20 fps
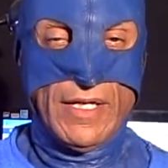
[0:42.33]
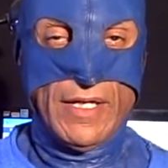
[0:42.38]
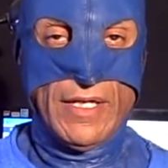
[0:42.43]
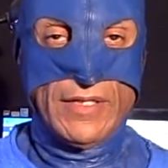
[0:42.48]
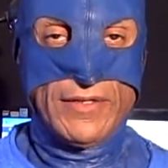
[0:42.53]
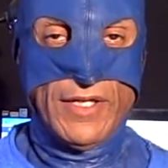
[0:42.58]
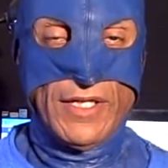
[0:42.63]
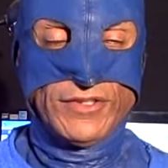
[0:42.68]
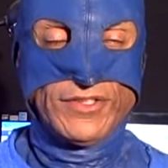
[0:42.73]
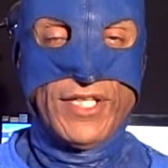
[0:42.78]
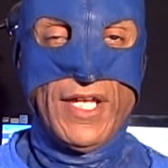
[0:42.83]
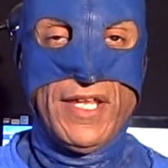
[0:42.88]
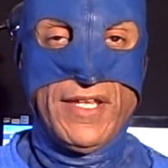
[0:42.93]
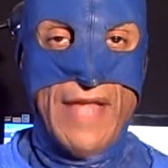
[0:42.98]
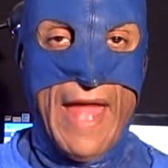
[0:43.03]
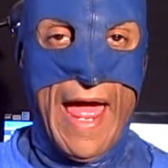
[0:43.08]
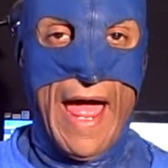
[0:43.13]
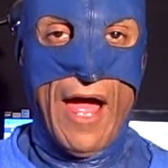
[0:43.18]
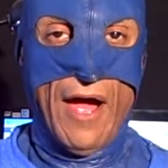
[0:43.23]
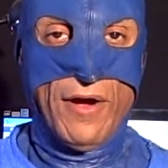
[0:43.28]
they say
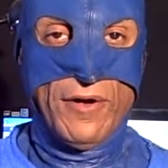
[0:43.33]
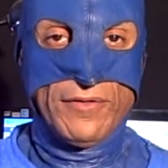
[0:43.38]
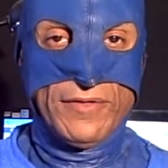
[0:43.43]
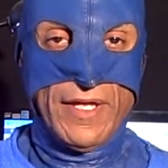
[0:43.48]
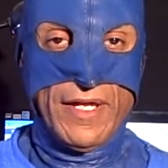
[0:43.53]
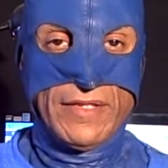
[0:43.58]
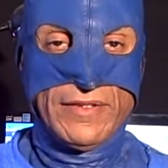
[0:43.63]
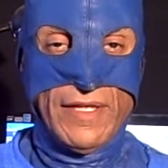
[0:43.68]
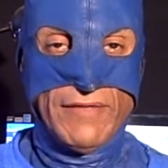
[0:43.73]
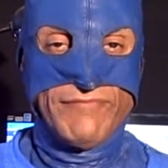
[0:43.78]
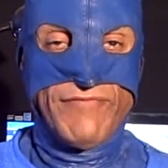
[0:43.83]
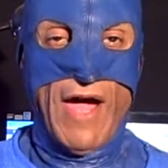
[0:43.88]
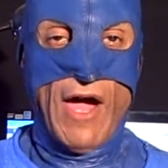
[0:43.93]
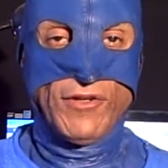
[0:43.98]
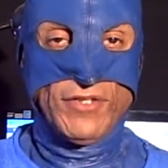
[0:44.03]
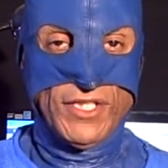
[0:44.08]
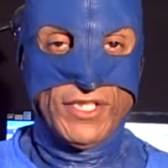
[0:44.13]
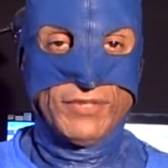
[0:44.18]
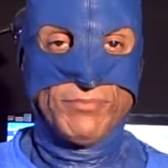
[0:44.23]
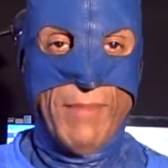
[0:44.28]
now they
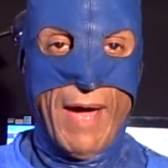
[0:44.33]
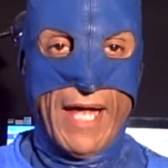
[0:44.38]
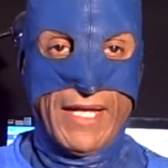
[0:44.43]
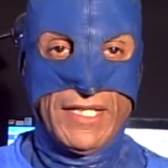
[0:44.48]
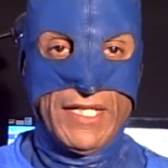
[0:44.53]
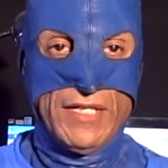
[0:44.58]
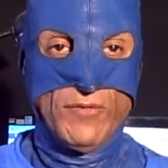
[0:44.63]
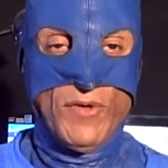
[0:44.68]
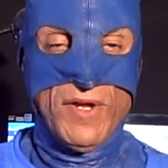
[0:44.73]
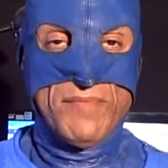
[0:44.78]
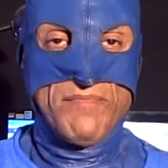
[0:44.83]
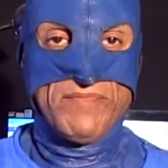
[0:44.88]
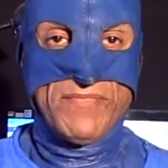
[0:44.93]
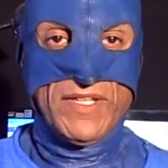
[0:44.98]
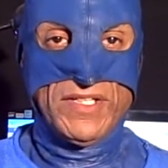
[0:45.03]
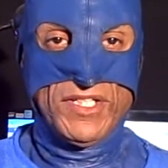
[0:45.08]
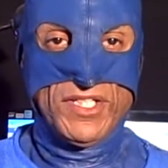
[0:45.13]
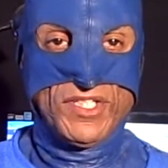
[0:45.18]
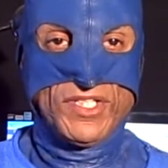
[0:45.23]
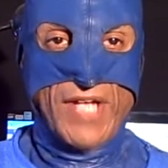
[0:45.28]
found his body. He went
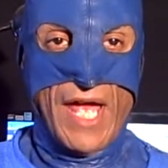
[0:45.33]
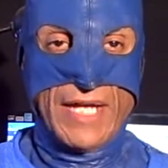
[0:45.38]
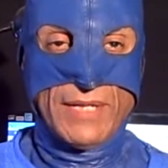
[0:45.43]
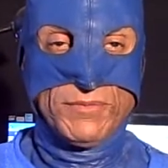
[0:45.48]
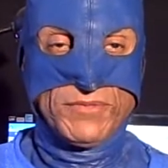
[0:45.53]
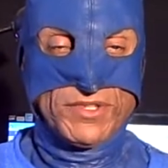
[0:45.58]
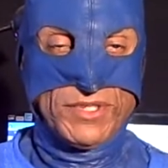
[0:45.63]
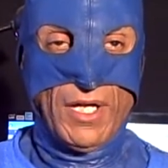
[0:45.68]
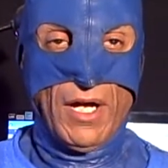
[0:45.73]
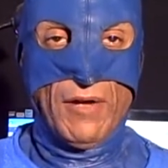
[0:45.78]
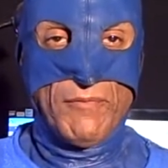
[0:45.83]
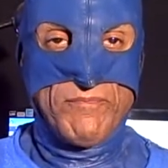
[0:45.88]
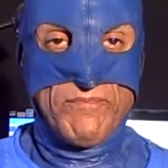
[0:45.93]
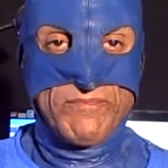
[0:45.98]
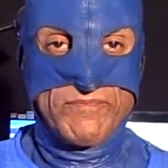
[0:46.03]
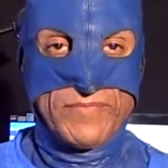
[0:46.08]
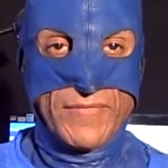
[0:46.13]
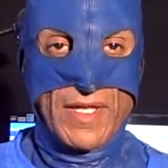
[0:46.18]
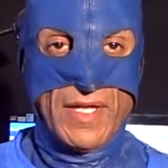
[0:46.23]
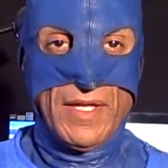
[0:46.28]
and he shot himself.
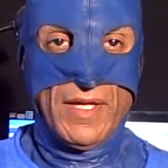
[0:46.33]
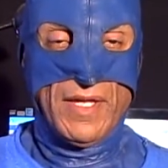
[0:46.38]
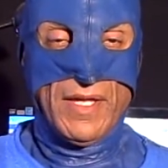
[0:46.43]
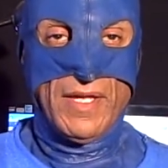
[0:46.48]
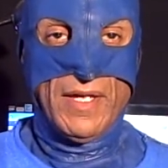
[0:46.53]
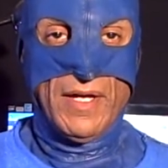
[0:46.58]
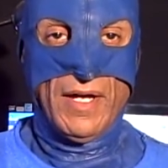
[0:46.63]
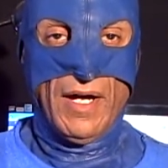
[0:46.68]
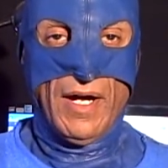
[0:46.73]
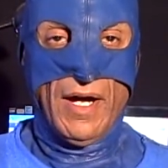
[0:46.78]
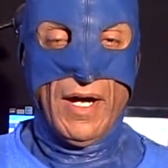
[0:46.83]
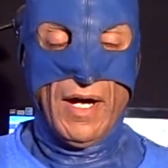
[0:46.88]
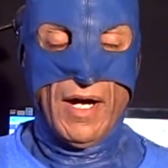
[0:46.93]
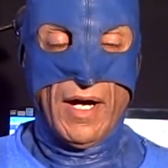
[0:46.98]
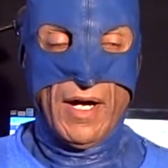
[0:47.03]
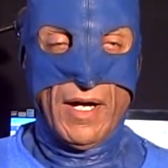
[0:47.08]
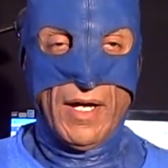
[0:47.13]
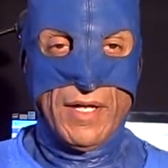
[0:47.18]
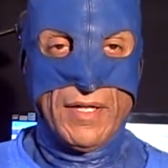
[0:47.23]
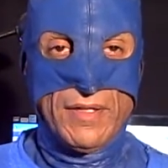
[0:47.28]

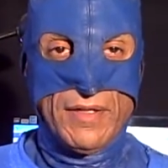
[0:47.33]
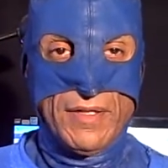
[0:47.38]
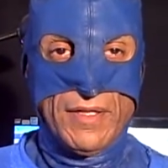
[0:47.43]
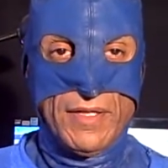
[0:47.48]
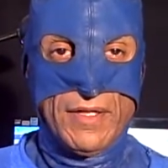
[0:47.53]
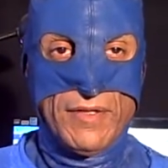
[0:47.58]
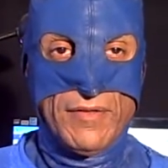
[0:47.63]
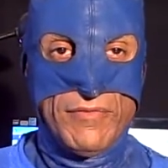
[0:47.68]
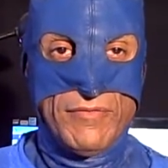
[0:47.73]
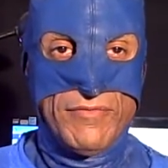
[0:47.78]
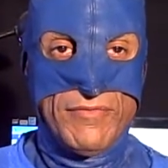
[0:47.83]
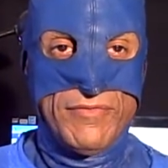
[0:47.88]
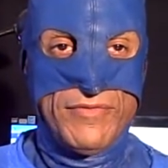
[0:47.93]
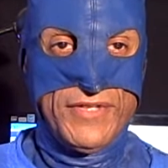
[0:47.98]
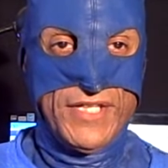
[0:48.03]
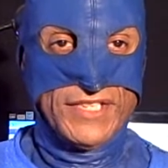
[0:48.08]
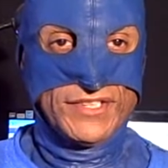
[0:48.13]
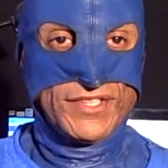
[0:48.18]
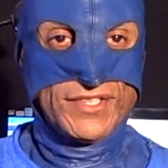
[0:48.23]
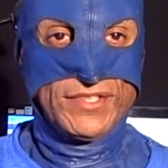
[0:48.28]

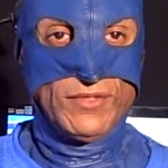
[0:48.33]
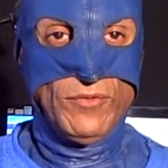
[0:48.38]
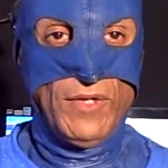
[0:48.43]
This